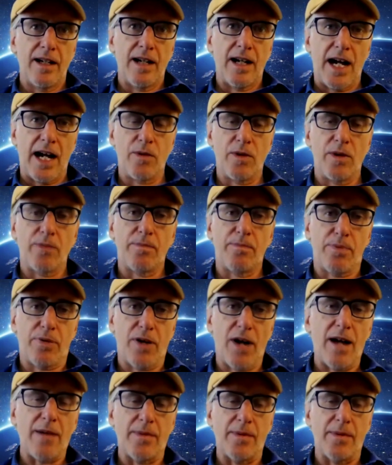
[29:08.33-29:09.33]
I will
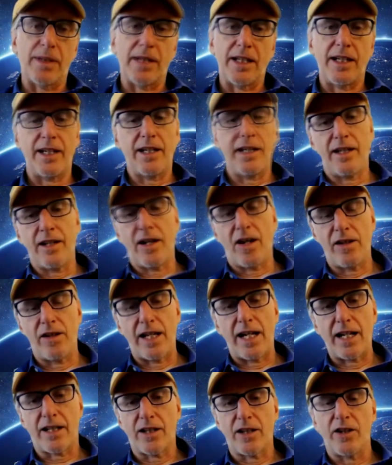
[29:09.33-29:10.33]
probably, in all
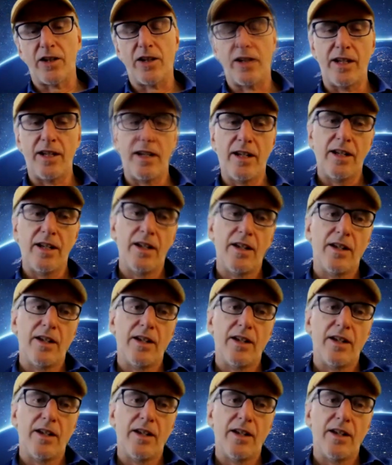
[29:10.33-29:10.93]
likelihood,